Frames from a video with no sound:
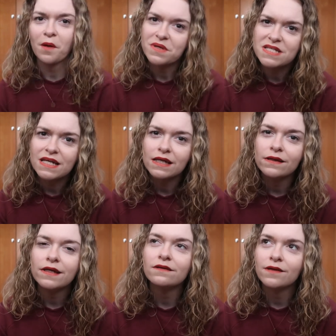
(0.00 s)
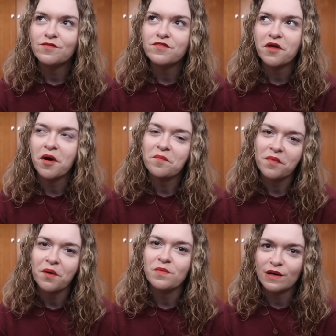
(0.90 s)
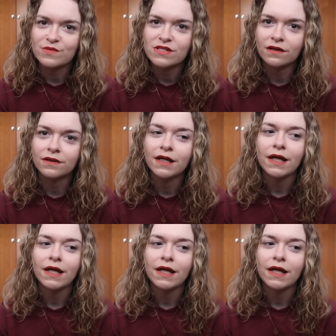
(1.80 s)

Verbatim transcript: particularly loved the Humbug Bouncer.